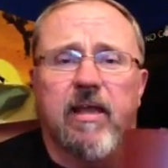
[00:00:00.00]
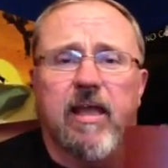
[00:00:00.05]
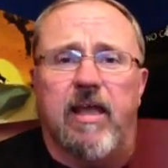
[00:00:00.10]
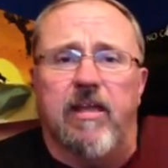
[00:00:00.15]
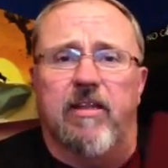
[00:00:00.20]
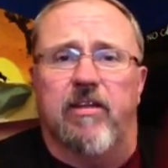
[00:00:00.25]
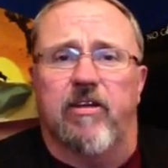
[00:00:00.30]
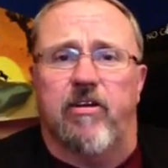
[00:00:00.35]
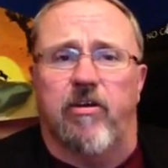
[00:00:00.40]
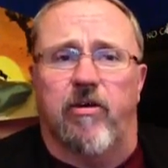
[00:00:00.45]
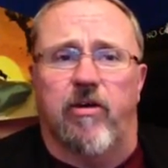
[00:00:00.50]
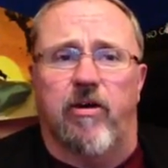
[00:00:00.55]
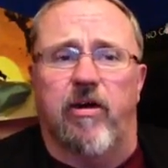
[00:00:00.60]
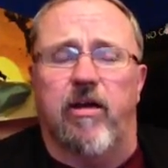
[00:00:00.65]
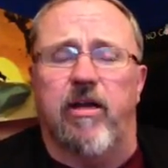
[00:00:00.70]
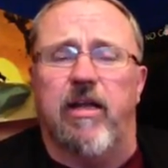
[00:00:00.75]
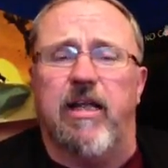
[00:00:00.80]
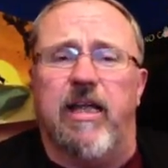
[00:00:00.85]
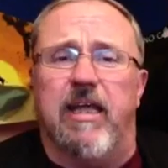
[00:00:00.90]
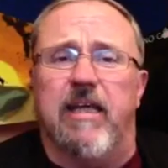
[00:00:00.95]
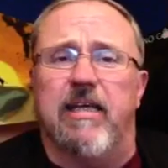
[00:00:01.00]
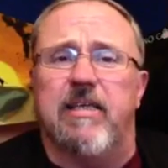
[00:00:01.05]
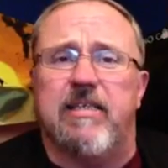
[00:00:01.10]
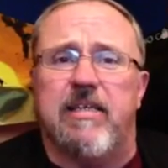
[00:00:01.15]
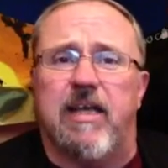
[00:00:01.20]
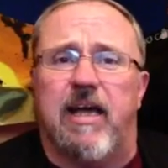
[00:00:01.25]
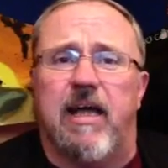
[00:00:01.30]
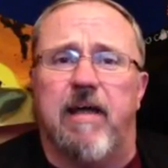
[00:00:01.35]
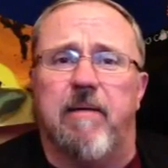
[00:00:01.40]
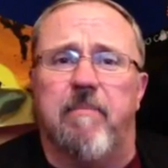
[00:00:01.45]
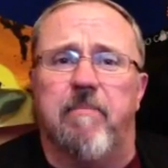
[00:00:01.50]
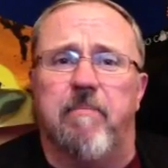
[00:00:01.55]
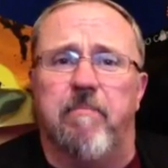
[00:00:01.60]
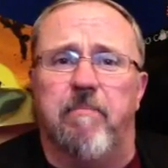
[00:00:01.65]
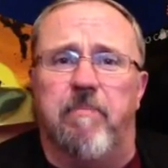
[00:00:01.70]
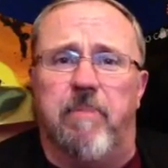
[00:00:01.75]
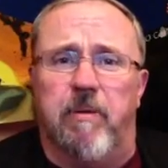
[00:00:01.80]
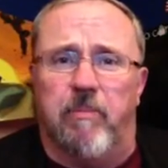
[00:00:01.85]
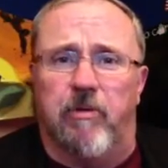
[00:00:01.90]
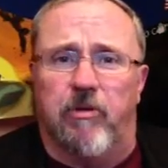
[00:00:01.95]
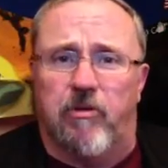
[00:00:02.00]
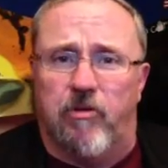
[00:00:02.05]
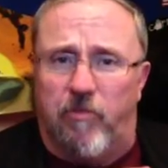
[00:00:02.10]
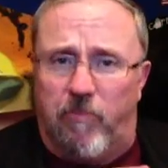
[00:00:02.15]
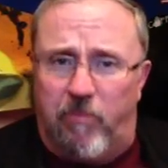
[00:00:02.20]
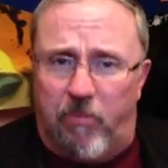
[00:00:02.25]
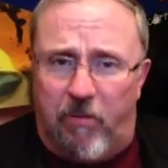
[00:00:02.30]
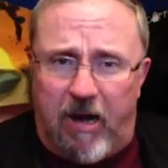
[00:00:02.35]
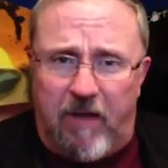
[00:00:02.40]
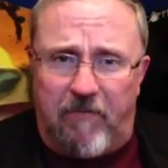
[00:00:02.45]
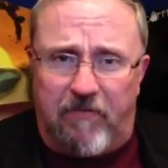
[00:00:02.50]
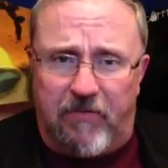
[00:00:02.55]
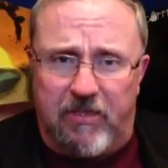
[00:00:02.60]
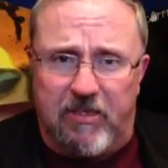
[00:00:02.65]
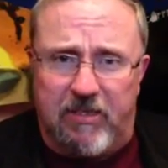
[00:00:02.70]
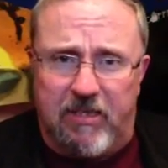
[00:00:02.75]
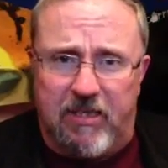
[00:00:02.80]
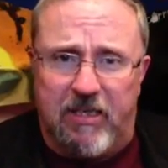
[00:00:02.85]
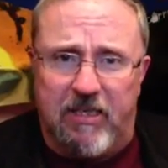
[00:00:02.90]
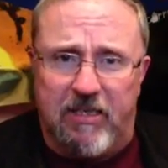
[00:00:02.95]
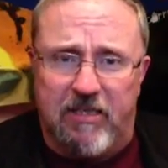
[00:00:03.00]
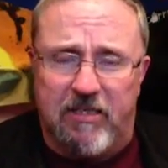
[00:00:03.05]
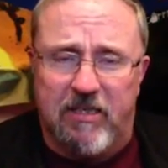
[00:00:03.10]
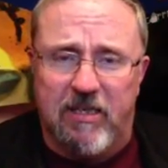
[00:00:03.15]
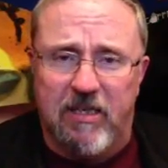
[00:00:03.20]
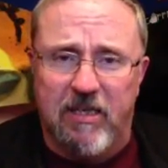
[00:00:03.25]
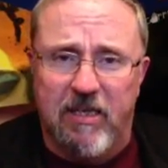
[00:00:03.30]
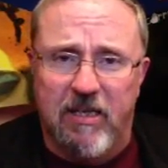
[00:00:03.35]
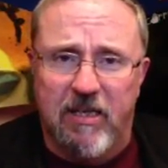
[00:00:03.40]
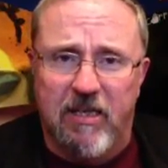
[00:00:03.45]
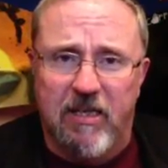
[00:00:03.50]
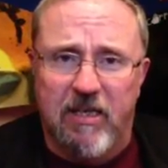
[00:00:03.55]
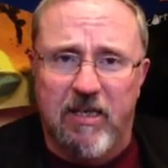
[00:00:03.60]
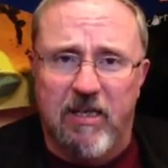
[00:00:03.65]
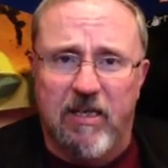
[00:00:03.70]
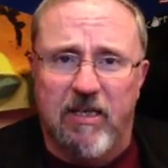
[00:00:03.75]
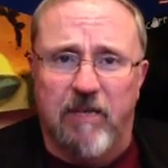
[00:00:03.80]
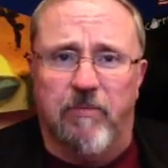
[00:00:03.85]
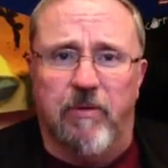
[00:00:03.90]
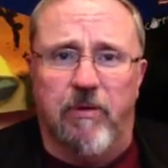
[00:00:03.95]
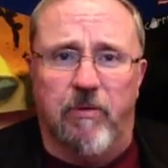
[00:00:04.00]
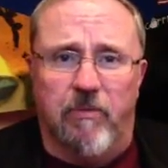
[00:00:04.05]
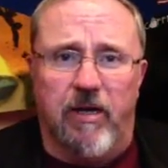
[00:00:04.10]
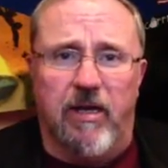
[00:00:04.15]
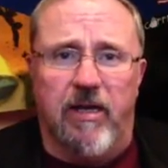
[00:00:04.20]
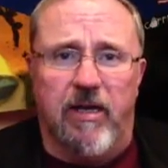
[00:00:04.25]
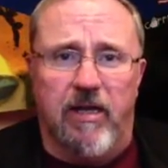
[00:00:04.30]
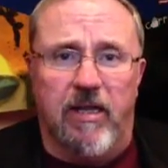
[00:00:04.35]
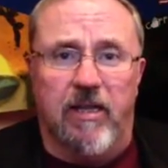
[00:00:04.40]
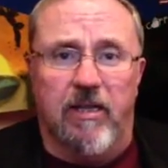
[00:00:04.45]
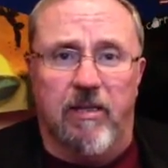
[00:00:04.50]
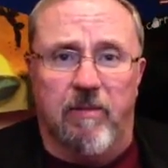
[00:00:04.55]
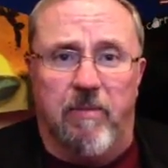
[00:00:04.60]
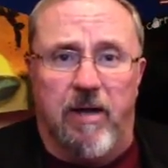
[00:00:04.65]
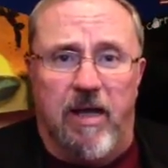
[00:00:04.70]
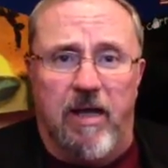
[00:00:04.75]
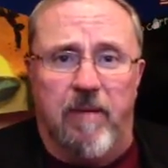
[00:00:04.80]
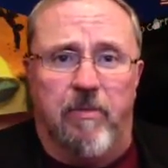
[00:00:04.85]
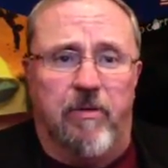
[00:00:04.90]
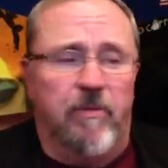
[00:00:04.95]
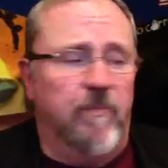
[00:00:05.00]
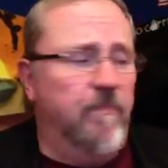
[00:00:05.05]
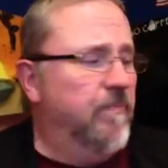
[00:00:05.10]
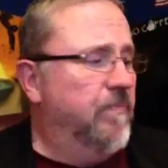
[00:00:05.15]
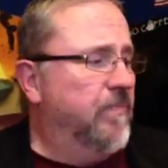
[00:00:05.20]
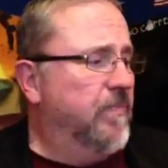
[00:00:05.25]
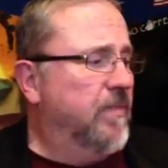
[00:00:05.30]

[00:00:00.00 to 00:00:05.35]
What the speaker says: and the current end time biblical prophecies that we read in the Bible?